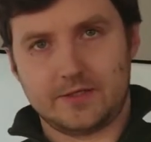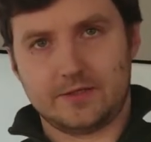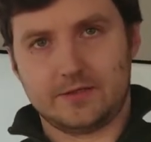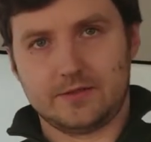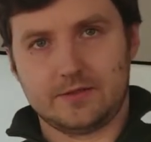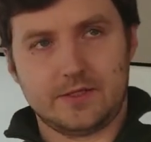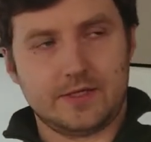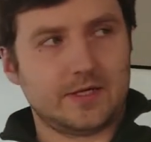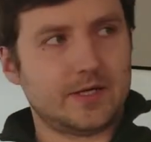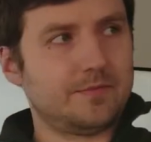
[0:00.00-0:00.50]

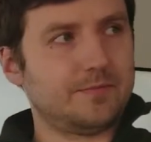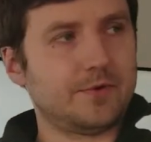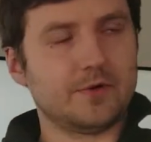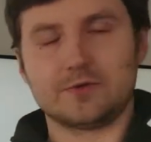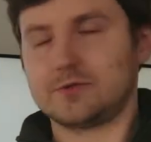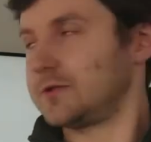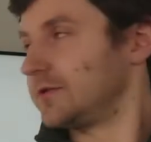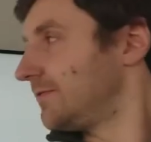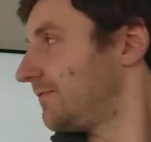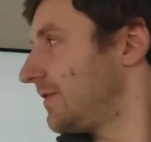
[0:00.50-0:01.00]
like a
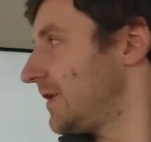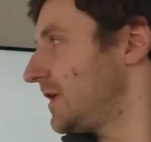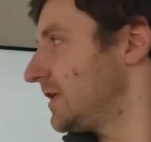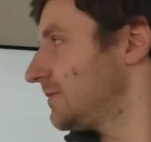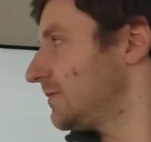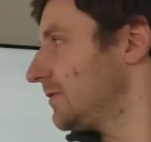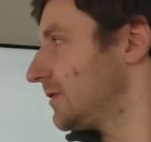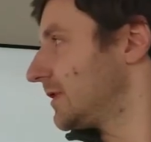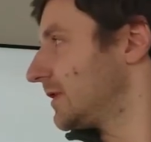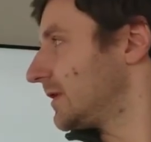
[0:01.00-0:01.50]
post on
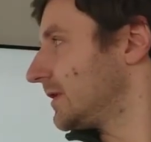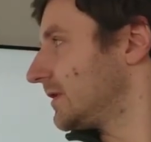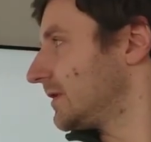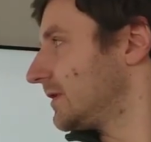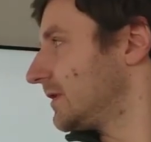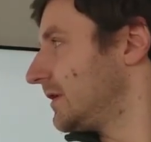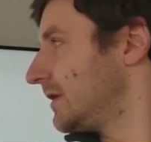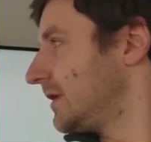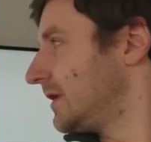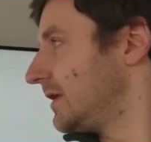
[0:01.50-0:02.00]
Facebook, and
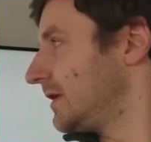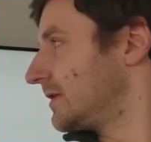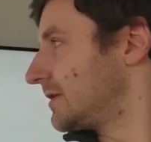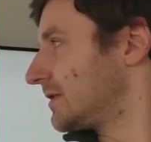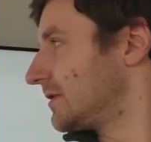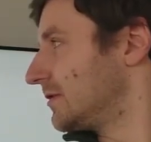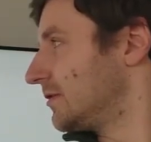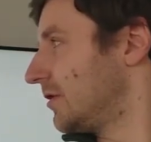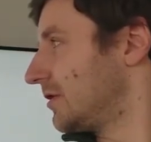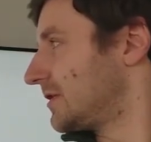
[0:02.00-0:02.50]

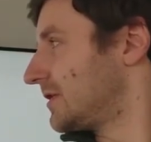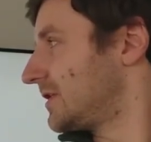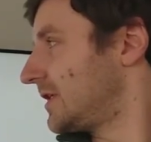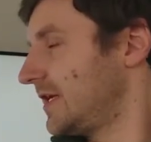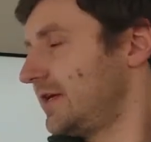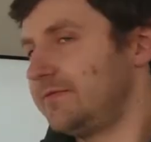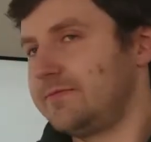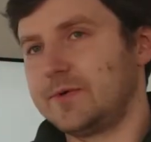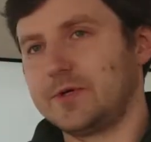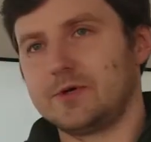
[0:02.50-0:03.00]
it's not
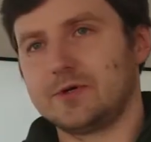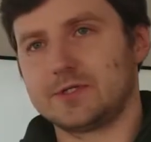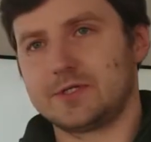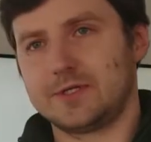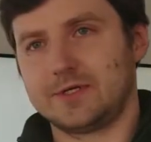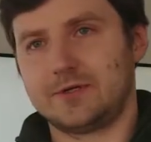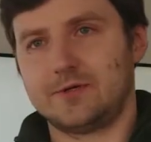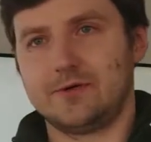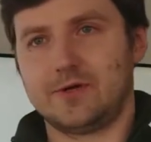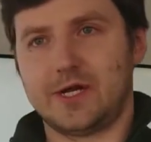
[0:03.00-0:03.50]
safe because
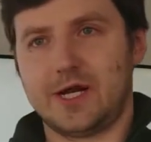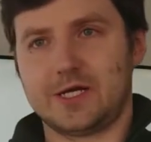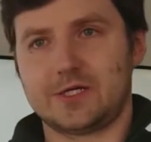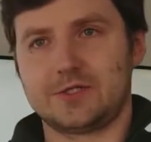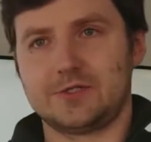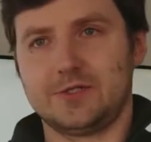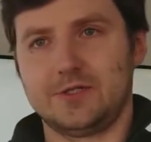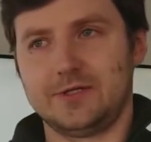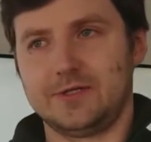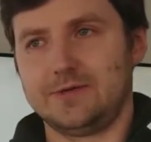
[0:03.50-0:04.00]
like you're
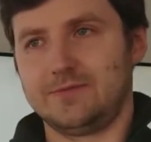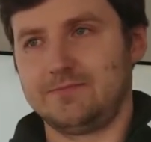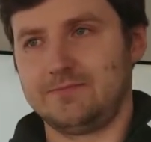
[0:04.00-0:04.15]
actually,